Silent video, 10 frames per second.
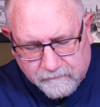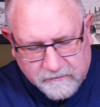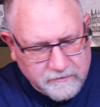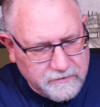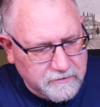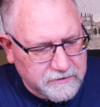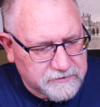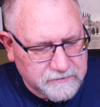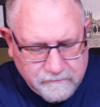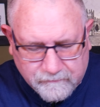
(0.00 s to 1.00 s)
Very
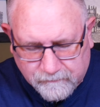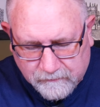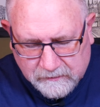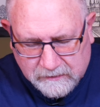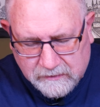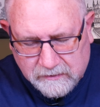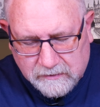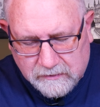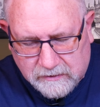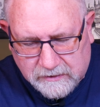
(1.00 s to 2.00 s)
nice.
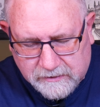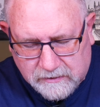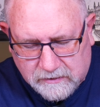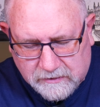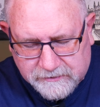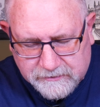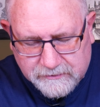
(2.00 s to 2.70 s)
I like it a lot.